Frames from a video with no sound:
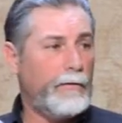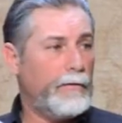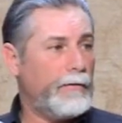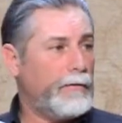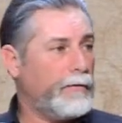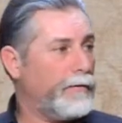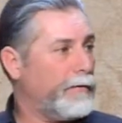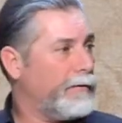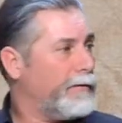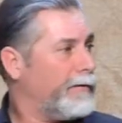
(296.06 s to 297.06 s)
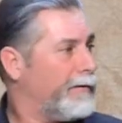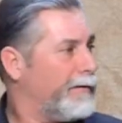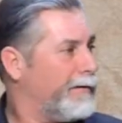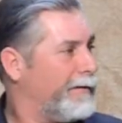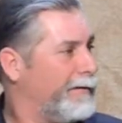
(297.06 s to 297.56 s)

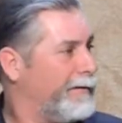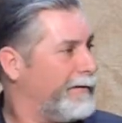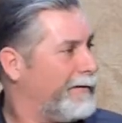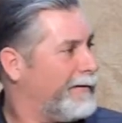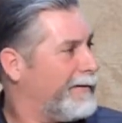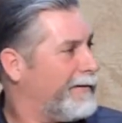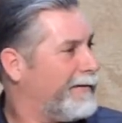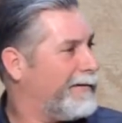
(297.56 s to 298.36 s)
(silence)